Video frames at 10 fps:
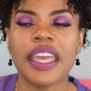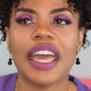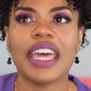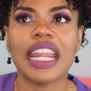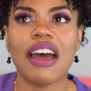
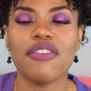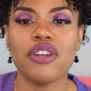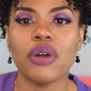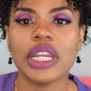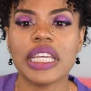And I've
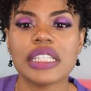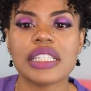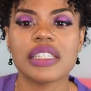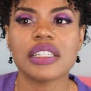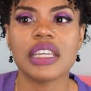
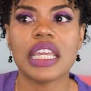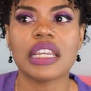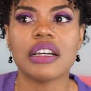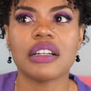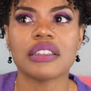noticed
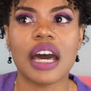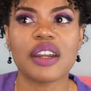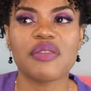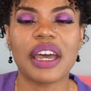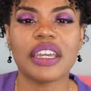in a lot
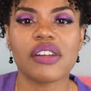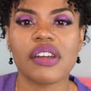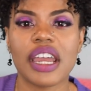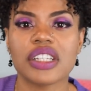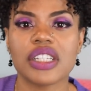of my
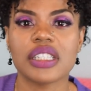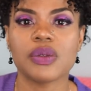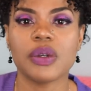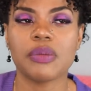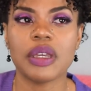interactions
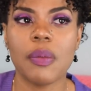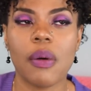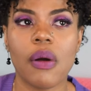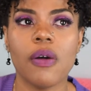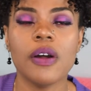with
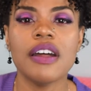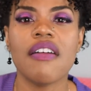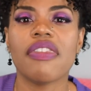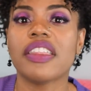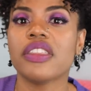people
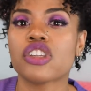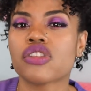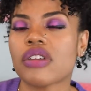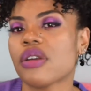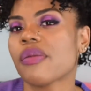that the
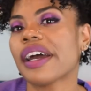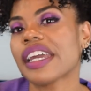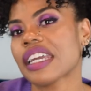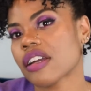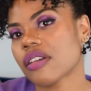straighter my
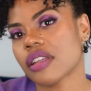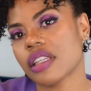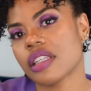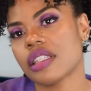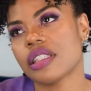hair
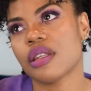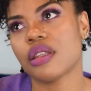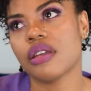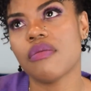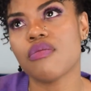is,
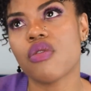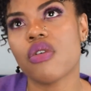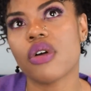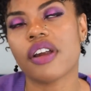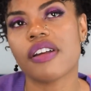the
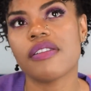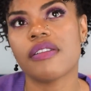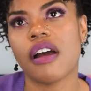more,